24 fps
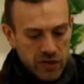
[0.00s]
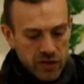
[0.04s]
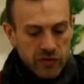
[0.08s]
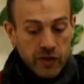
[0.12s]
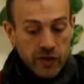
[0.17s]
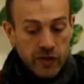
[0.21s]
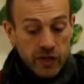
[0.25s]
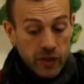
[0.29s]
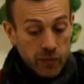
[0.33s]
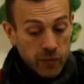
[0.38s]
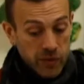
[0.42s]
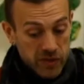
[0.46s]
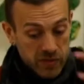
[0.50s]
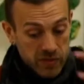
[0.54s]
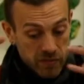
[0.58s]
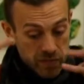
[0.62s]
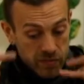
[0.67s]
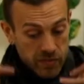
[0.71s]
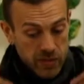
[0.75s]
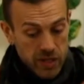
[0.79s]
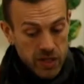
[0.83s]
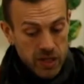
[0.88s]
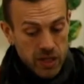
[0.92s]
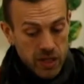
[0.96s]
different. It was
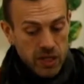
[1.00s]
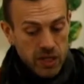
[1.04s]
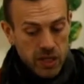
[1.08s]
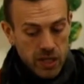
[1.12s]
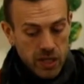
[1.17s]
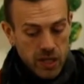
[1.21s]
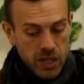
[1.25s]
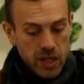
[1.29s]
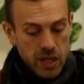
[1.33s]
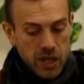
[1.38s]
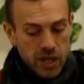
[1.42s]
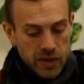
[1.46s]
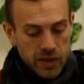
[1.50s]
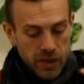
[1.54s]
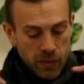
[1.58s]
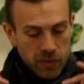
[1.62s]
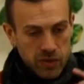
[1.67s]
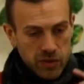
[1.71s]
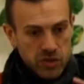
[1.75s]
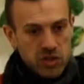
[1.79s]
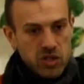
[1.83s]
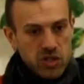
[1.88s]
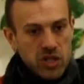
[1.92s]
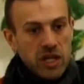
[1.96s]
me
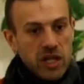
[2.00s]
that was